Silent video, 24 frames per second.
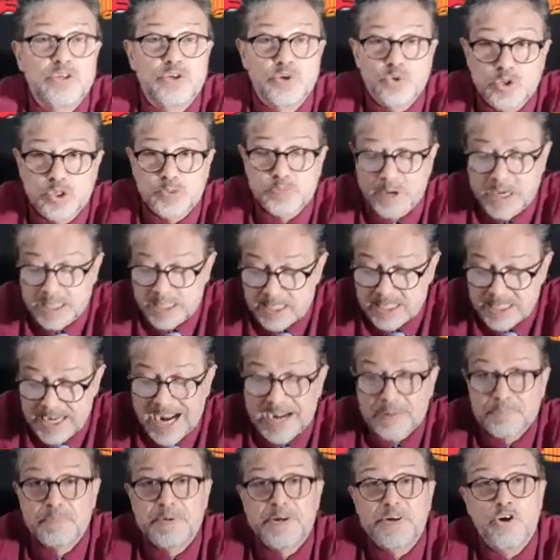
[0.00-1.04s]
used by the
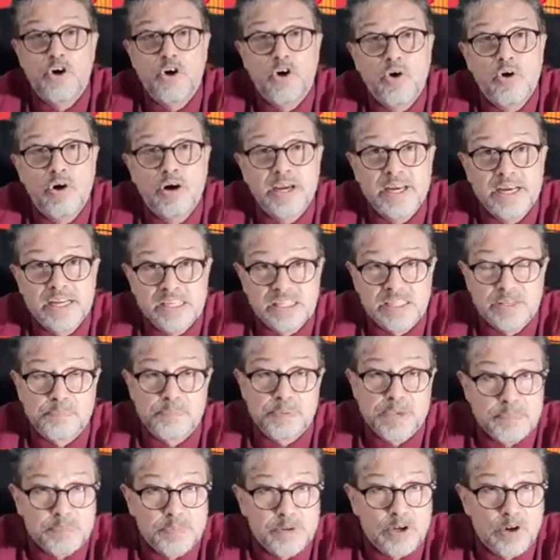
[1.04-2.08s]
Tatmadaw against the
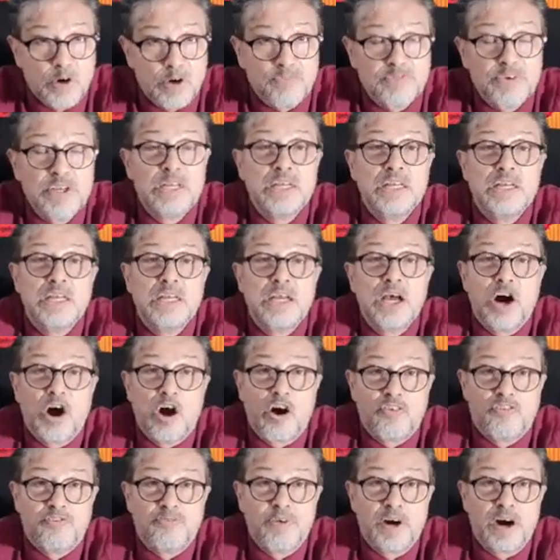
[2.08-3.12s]
people
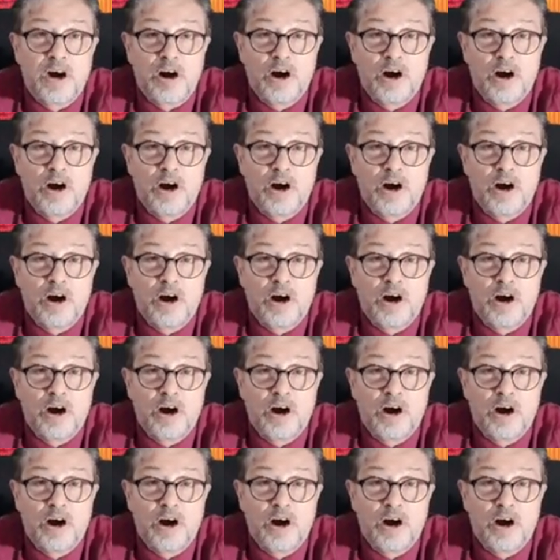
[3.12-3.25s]
of